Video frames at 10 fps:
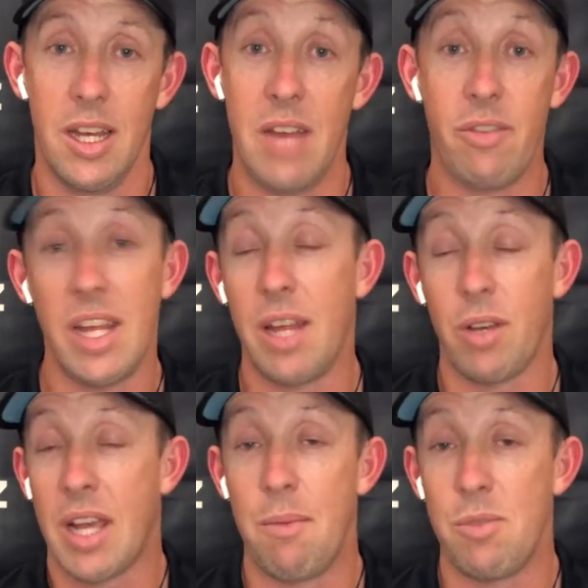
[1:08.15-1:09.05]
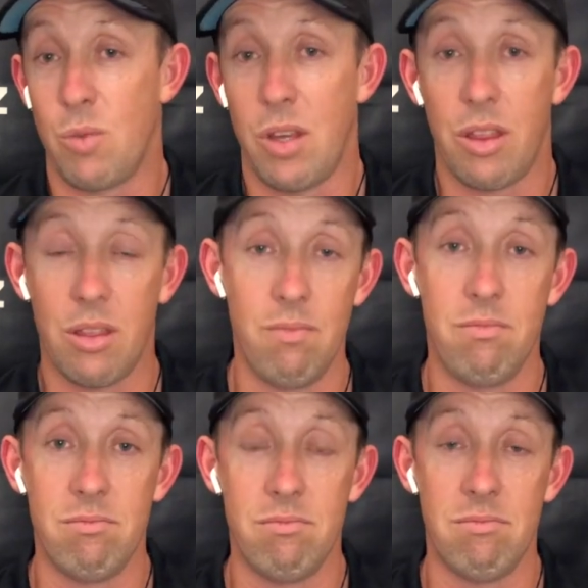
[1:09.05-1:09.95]
everything that comes with
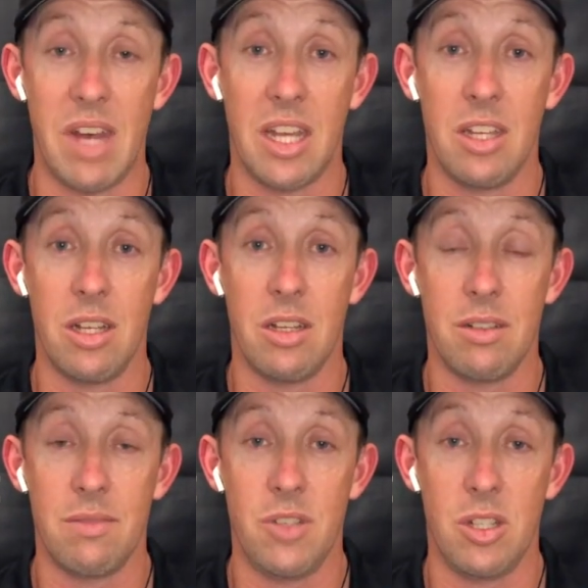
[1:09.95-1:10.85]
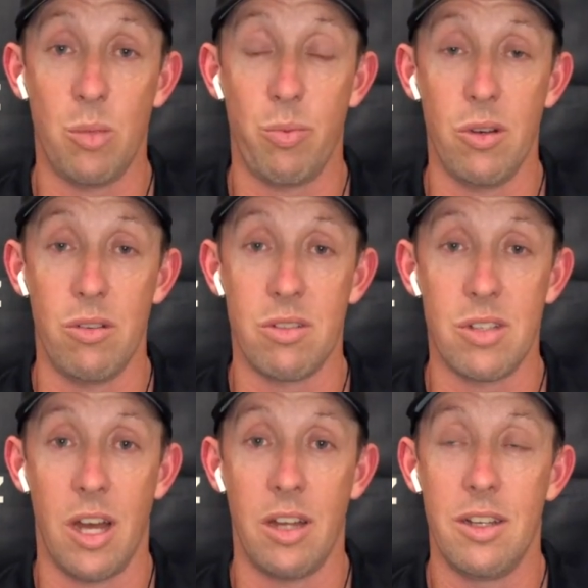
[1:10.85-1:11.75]
making your debut.
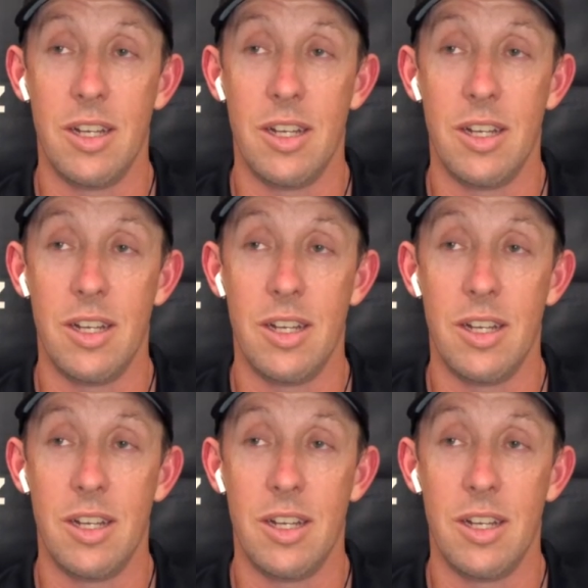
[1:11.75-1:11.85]
So